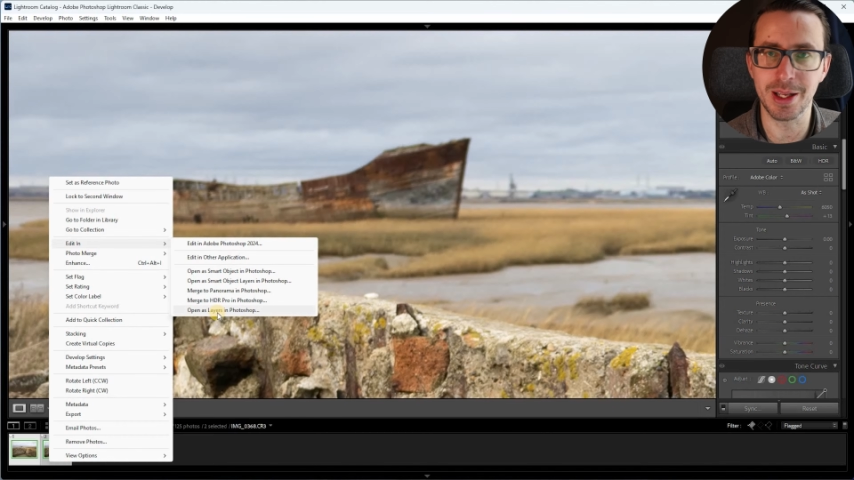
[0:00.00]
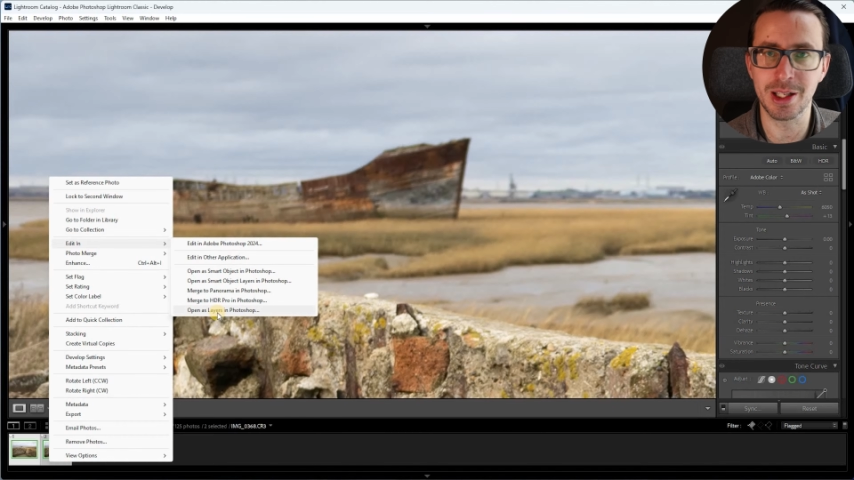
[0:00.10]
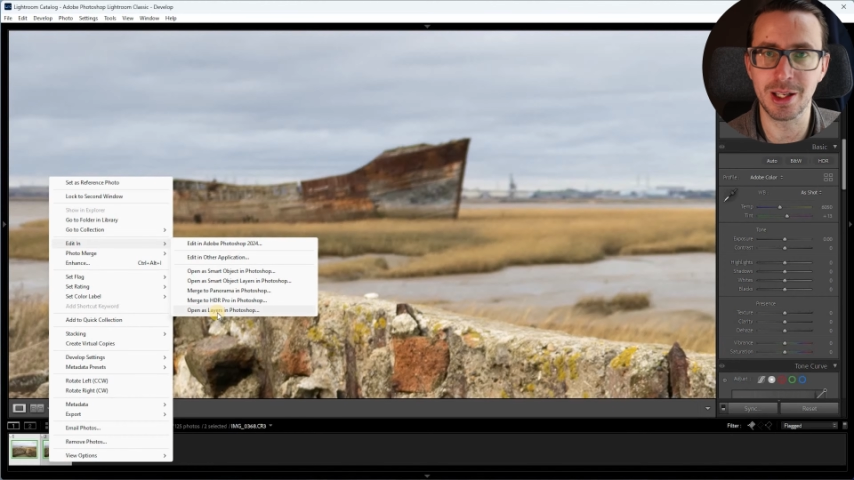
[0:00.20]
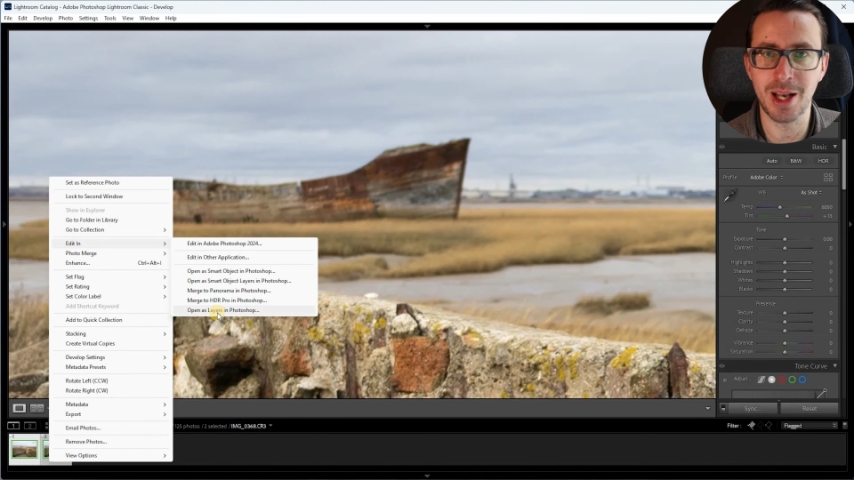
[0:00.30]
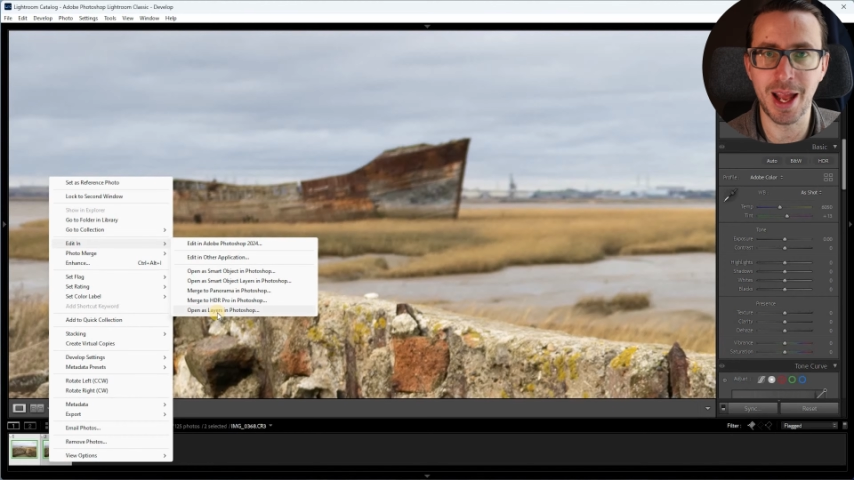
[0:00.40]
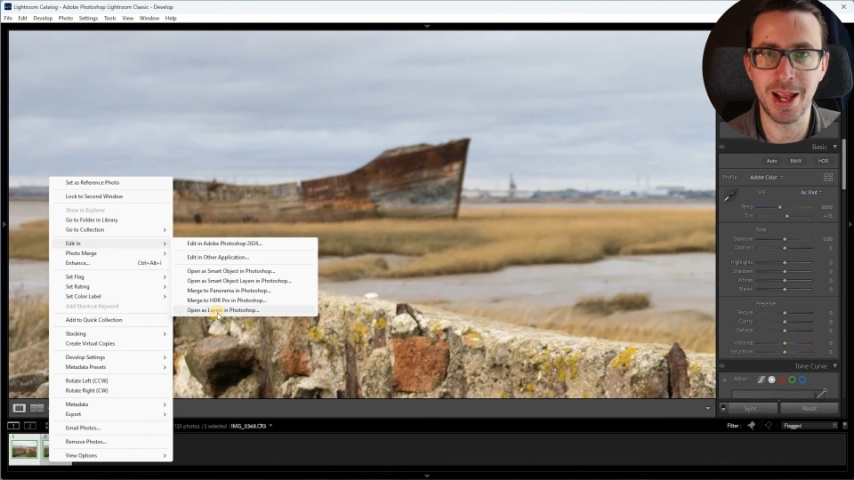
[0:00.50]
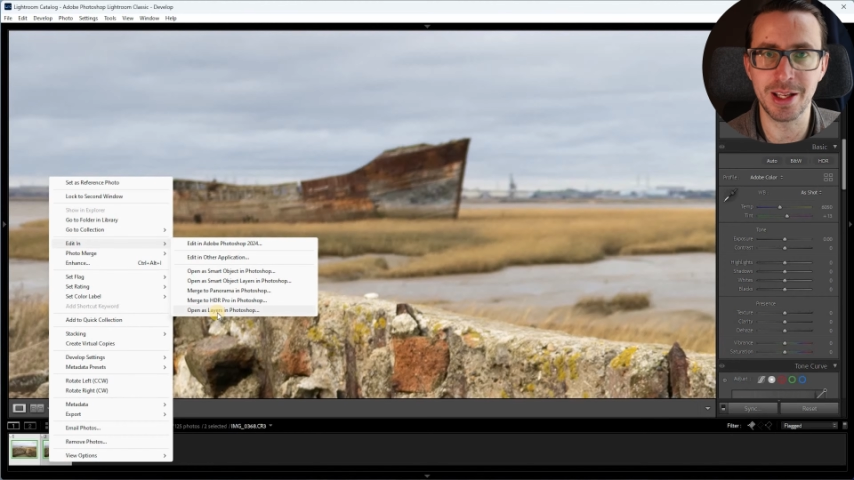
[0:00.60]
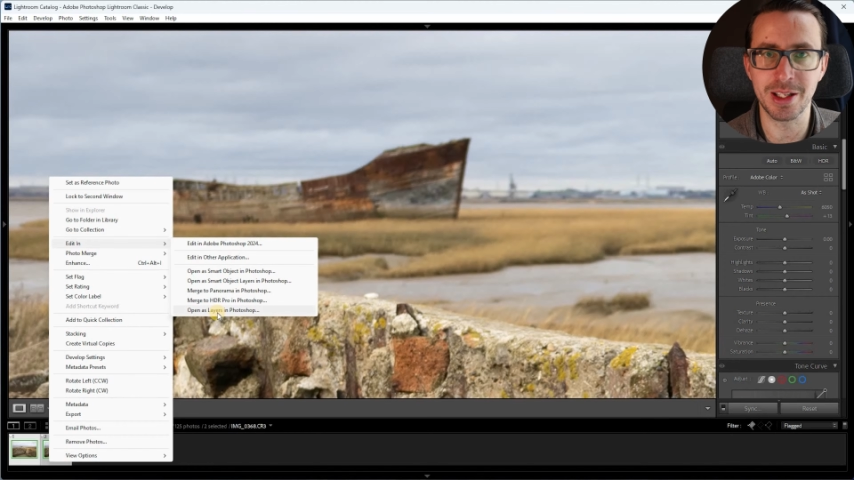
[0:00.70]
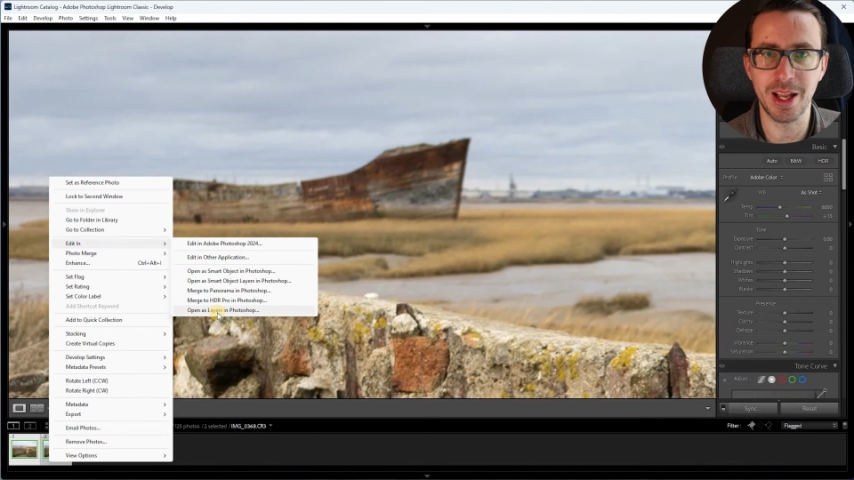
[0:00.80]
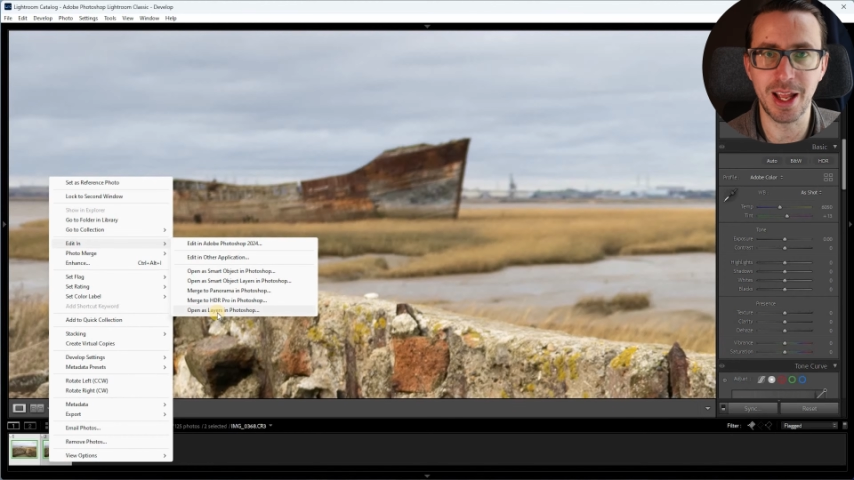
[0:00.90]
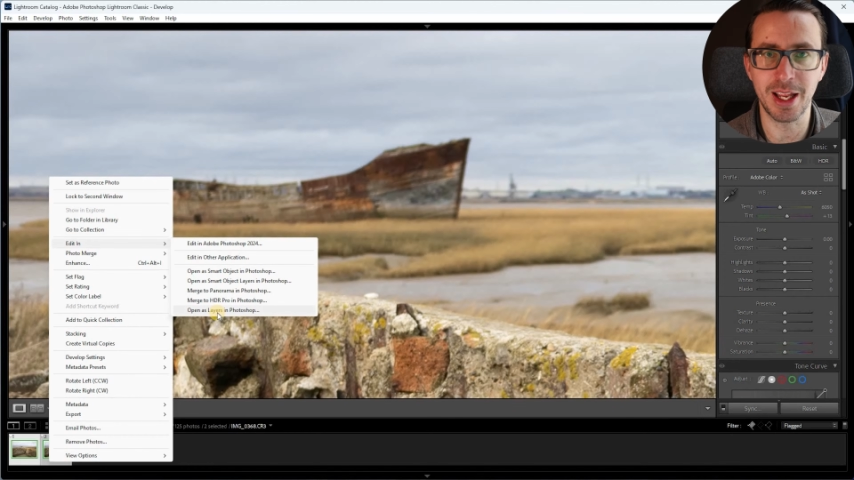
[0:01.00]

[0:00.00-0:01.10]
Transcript: as layers